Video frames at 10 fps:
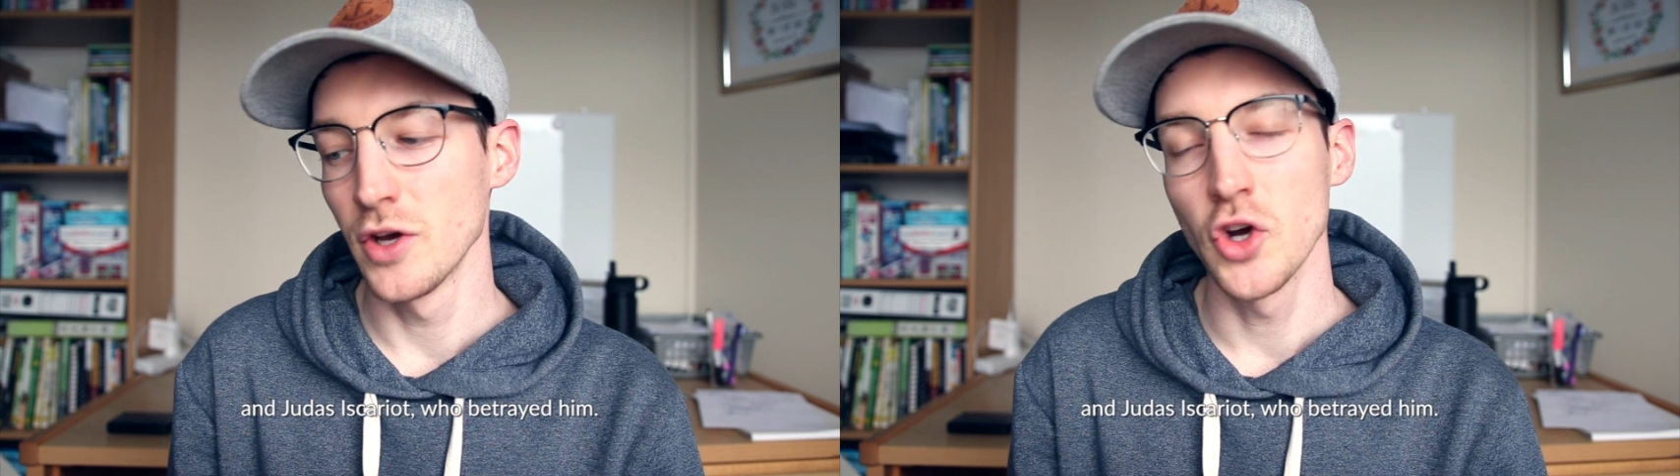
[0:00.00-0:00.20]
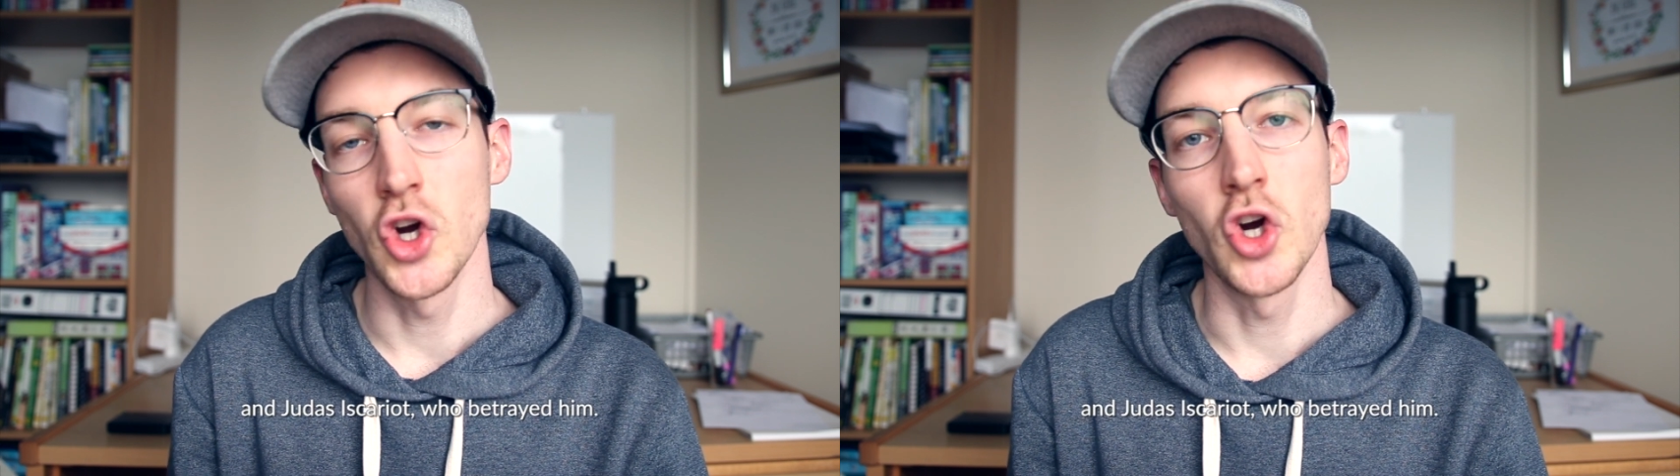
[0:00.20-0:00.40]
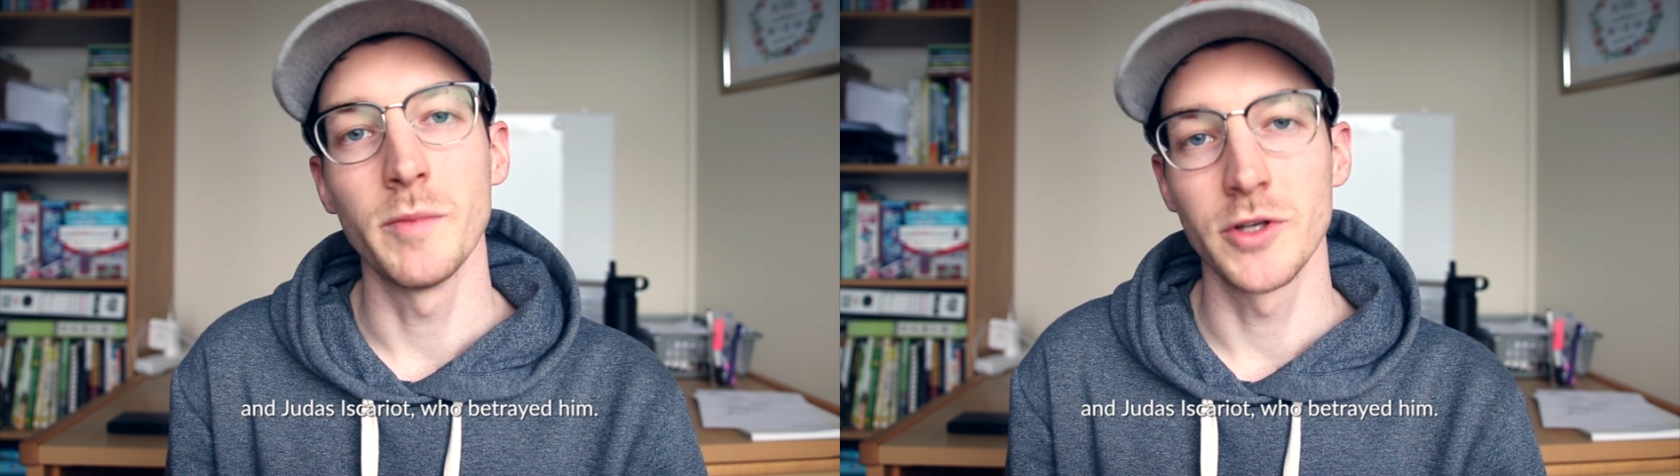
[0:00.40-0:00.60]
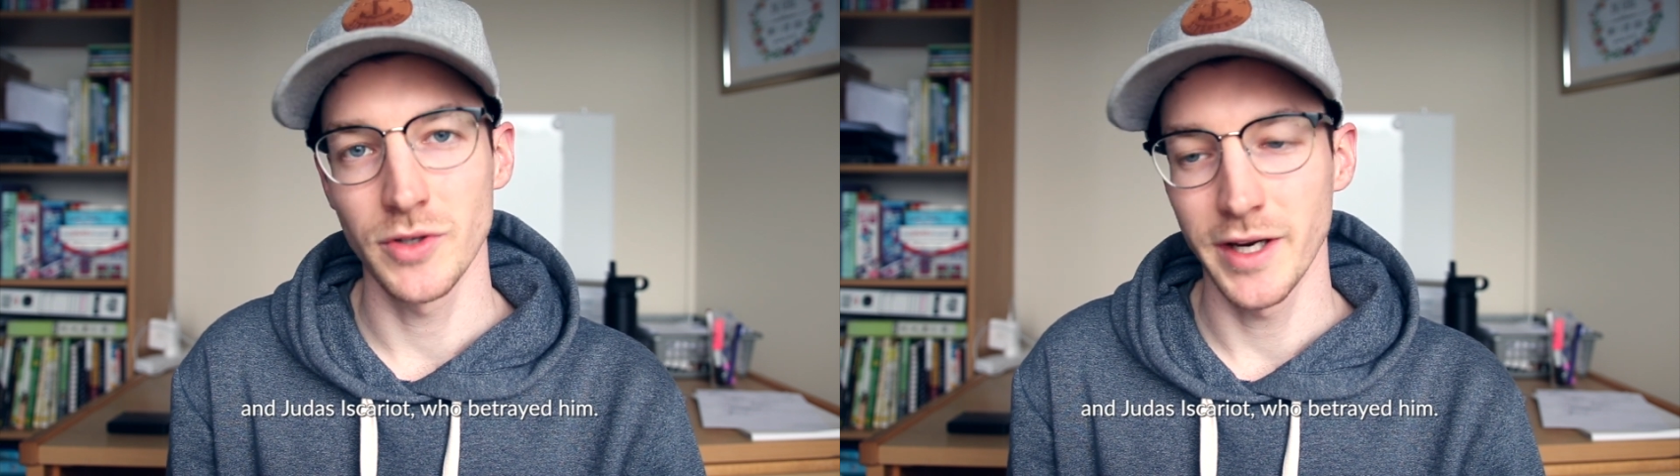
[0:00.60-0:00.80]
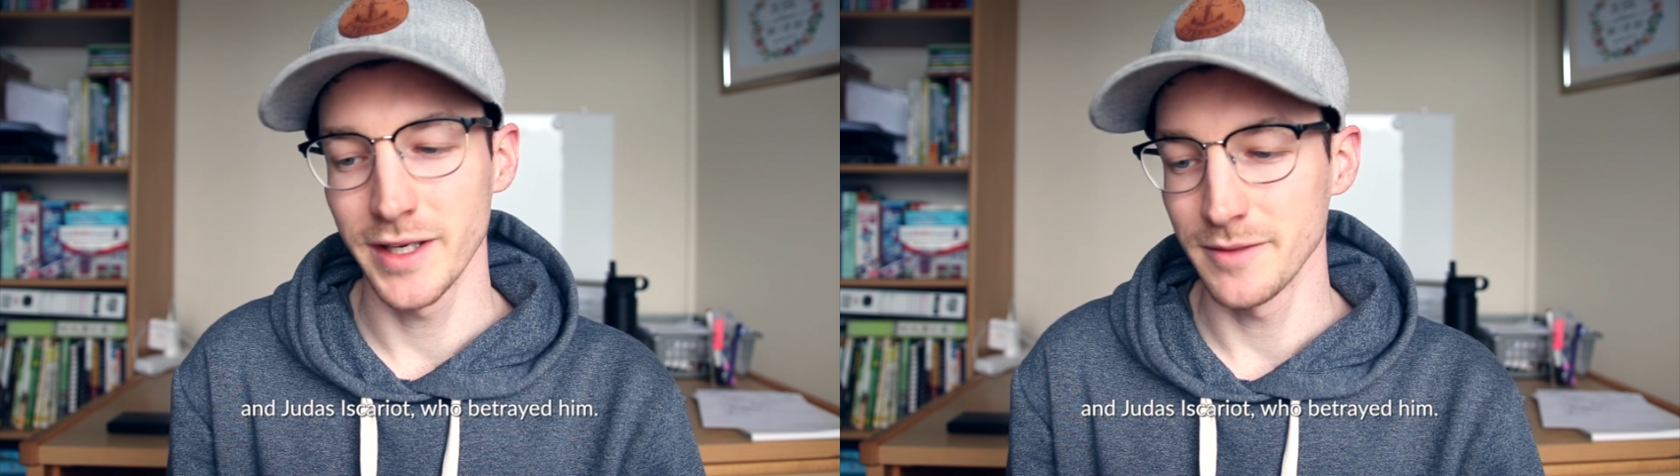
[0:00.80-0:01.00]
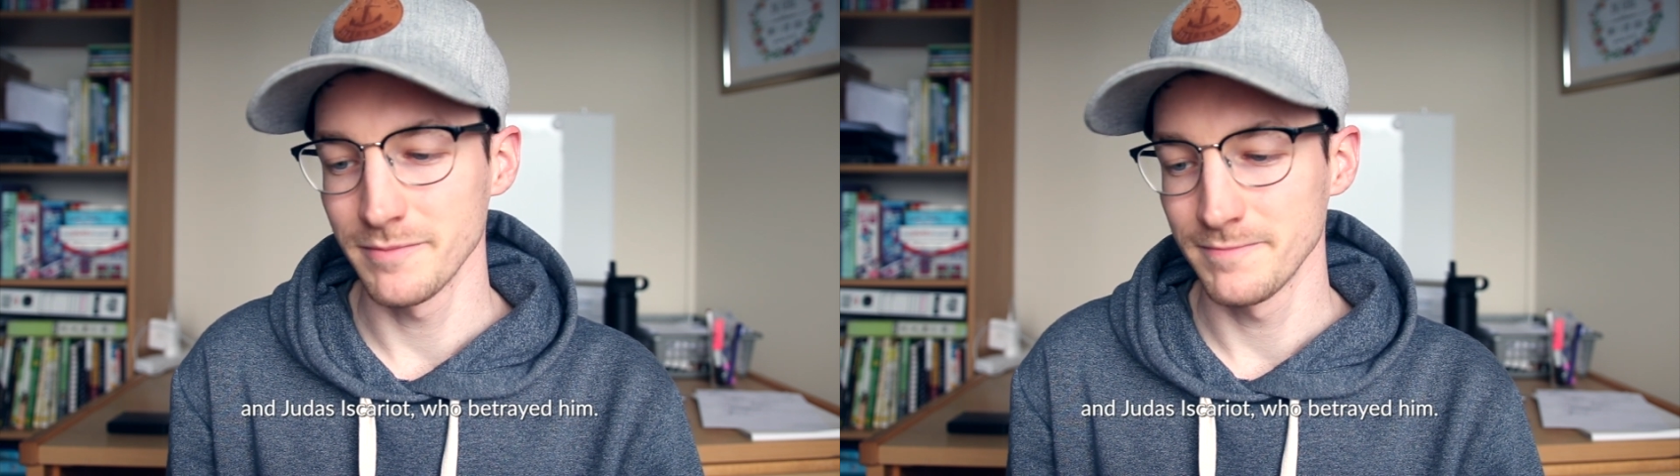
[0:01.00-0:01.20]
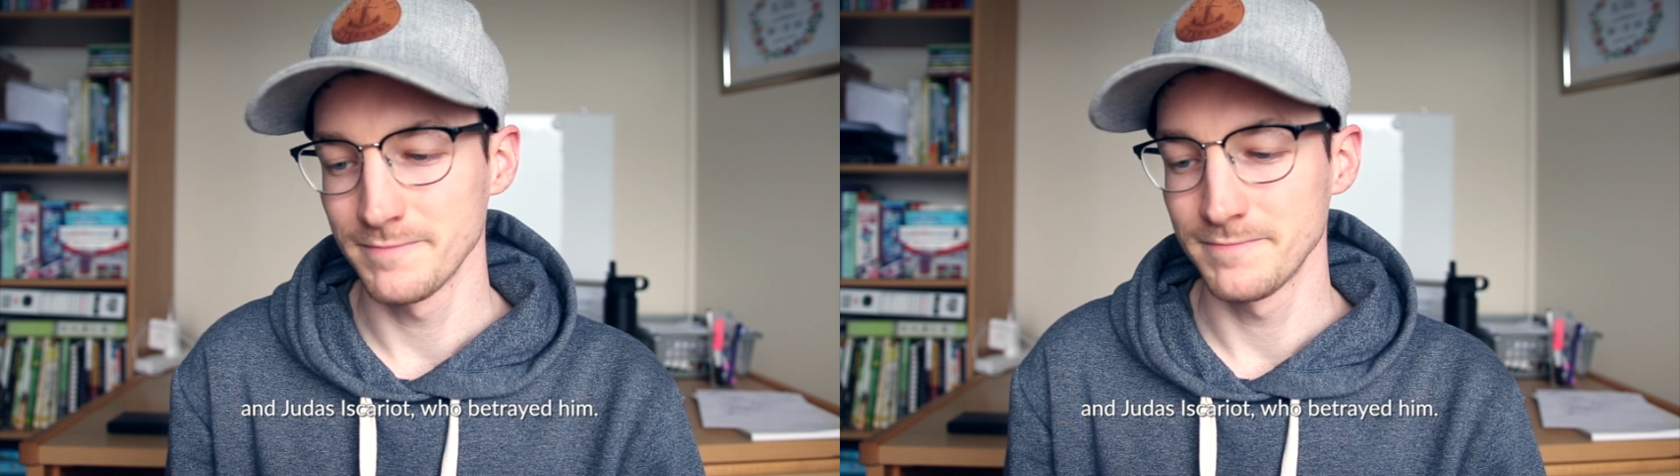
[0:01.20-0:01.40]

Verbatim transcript: who betrayed him.